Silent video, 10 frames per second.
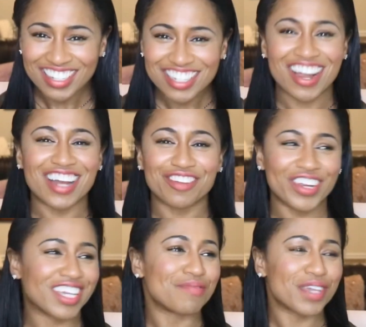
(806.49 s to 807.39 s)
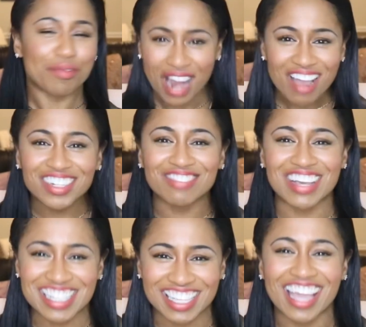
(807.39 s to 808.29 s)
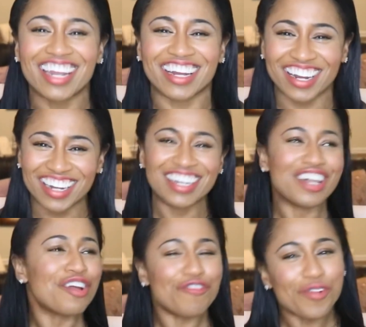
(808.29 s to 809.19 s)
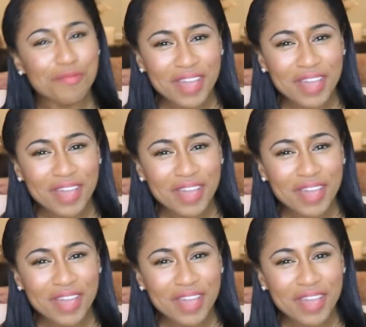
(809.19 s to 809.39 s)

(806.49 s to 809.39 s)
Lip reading: trying to freaking be a private investigator for a